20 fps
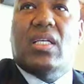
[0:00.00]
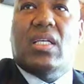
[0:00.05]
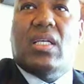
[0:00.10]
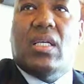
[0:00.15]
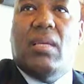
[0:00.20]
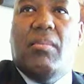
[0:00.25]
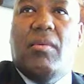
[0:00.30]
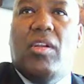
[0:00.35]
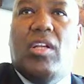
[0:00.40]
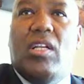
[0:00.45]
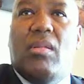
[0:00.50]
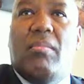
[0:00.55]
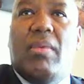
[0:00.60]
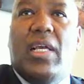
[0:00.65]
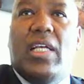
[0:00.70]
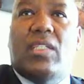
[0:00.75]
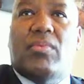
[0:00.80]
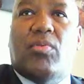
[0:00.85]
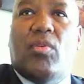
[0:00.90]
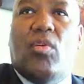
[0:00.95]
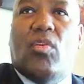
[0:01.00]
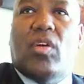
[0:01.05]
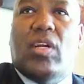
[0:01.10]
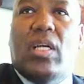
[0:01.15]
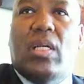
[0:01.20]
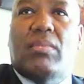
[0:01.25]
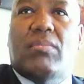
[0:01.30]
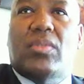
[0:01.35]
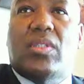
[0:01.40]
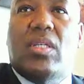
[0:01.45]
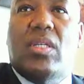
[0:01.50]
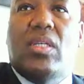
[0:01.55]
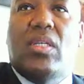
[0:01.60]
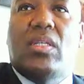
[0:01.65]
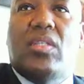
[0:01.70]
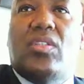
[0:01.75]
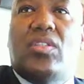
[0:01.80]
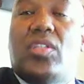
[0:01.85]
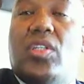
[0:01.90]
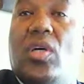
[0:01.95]
community-based programs
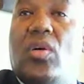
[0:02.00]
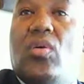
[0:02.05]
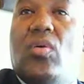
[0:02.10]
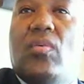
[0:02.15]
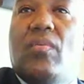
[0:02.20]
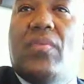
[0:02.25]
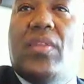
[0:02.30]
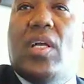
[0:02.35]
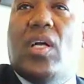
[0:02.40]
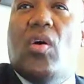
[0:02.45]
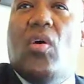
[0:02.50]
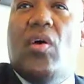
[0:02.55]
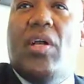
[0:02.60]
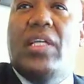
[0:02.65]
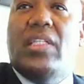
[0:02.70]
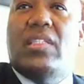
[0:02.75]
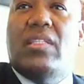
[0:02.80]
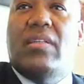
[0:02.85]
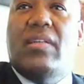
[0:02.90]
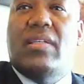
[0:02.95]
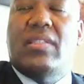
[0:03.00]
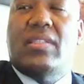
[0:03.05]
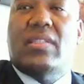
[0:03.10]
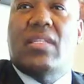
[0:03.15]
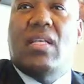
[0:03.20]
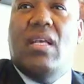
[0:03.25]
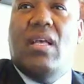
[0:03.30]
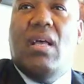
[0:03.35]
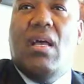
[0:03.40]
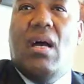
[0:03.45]
show the cohesiveness